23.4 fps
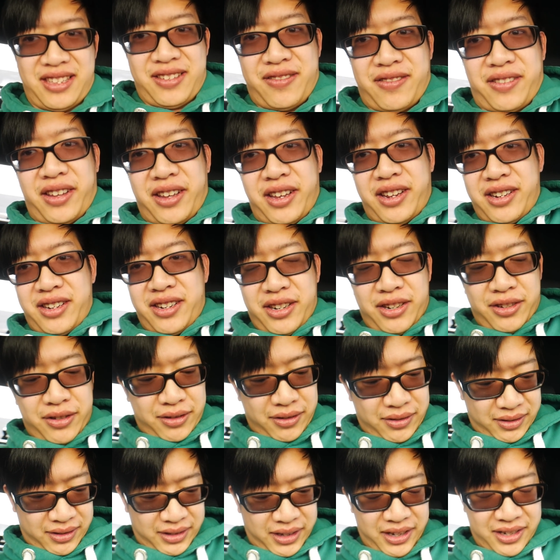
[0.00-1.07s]
Oh God, Neil
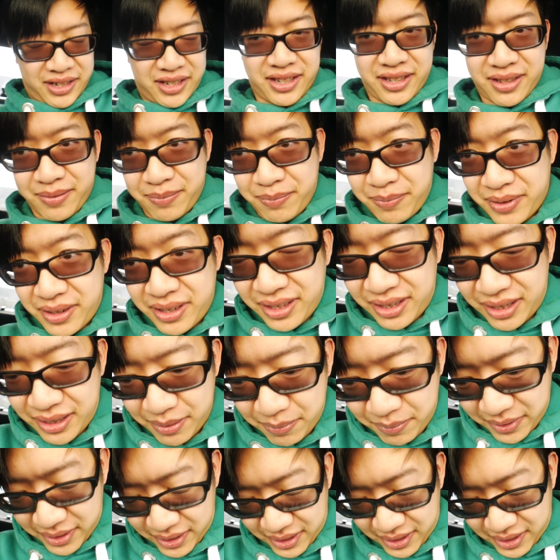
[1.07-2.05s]
likes to see.